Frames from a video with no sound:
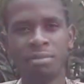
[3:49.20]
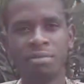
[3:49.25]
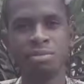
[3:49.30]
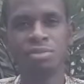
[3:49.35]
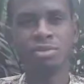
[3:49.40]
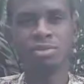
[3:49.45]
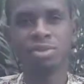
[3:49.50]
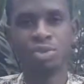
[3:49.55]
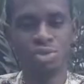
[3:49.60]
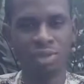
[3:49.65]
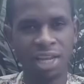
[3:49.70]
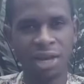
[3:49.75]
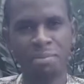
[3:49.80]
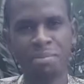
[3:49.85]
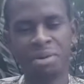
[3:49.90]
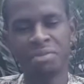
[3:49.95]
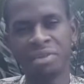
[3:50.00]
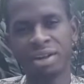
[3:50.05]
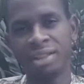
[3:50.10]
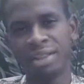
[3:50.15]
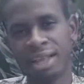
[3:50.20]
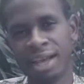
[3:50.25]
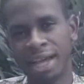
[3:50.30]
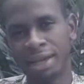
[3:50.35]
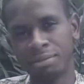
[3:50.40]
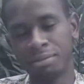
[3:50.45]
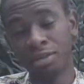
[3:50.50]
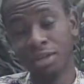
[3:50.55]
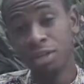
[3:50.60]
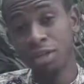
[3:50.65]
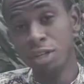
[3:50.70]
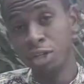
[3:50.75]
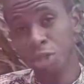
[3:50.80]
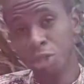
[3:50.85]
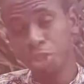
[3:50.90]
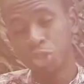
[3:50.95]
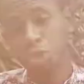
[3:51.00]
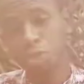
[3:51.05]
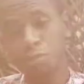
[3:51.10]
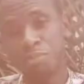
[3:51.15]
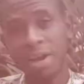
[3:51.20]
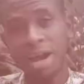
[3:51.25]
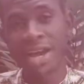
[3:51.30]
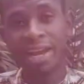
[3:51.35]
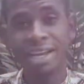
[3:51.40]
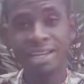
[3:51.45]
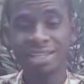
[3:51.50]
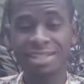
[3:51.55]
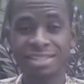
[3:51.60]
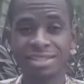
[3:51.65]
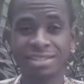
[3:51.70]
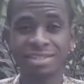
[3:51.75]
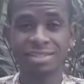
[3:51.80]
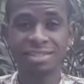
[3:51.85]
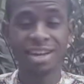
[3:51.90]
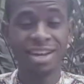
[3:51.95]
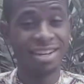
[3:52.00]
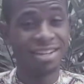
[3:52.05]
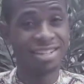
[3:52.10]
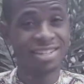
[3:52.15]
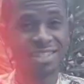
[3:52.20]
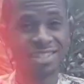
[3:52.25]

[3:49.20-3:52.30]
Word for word: them to their perfect time. So brothers and